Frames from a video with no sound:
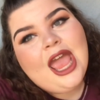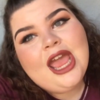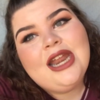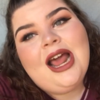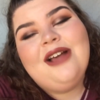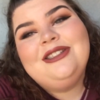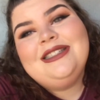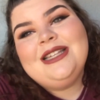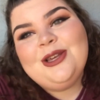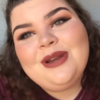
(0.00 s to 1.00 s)
and I'll
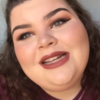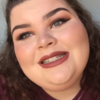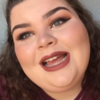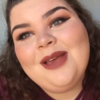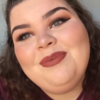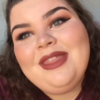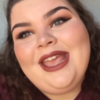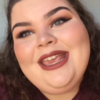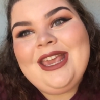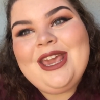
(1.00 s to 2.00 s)
see you next time.
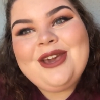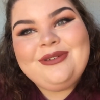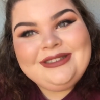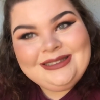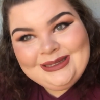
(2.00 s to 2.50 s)
Thank you.